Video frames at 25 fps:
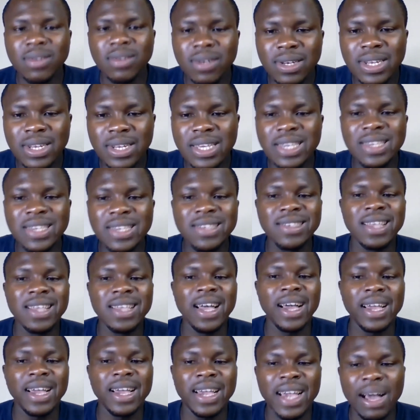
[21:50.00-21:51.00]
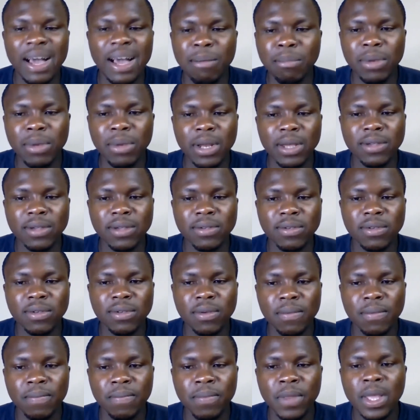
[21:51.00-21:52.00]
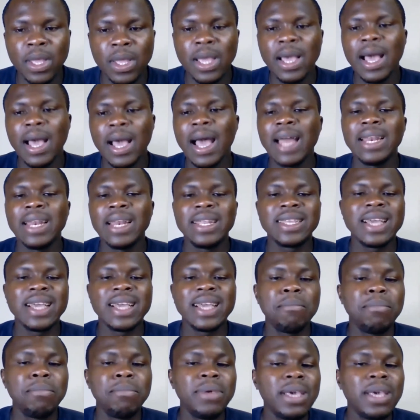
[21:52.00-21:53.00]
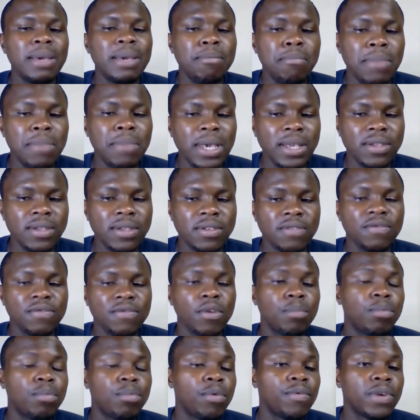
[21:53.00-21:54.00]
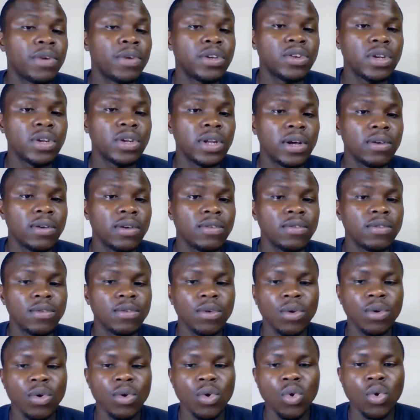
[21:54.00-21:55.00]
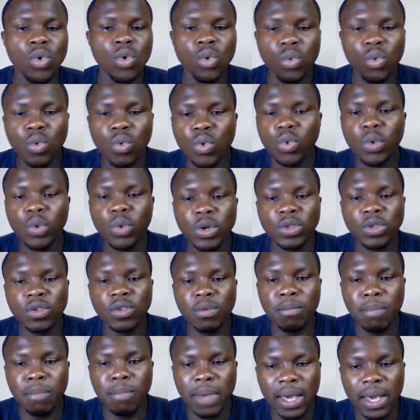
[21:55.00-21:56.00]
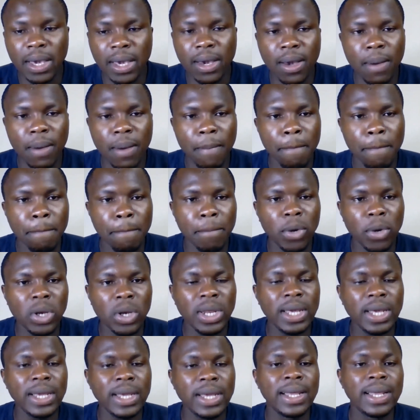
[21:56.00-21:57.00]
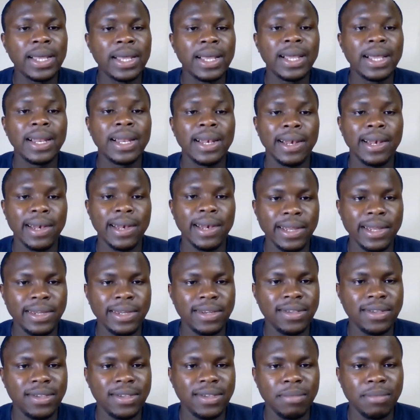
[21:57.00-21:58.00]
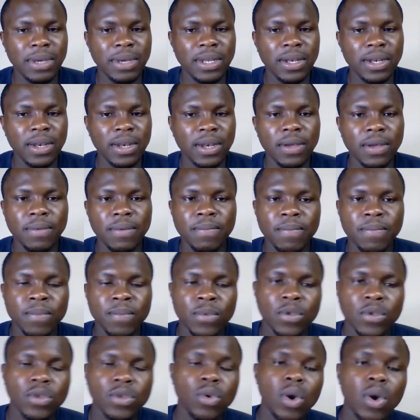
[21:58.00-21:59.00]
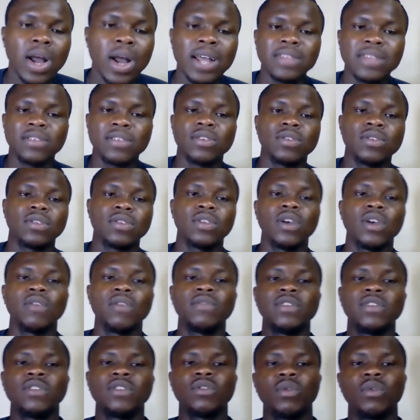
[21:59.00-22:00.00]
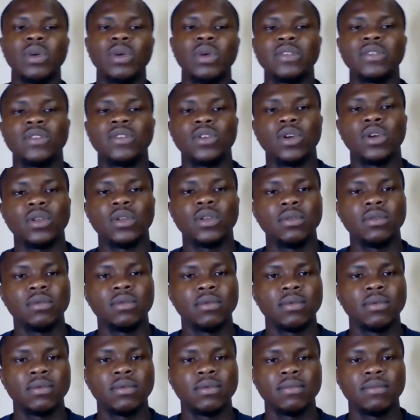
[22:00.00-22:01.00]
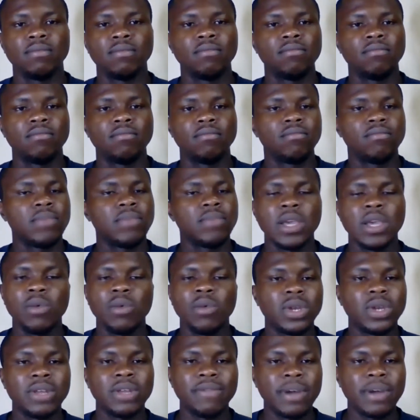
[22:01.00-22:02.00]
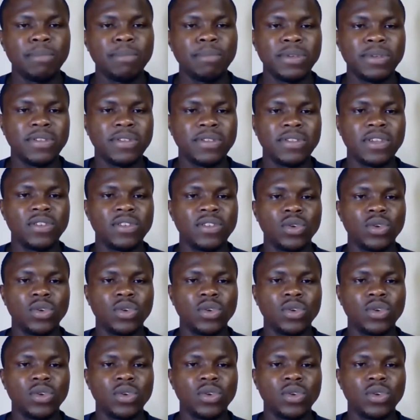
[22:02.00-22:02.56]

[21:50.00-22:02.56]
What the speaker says: These are gamblers. And it can be a means for professionals who want to make money legitimately. So ask yourself this question in whatever business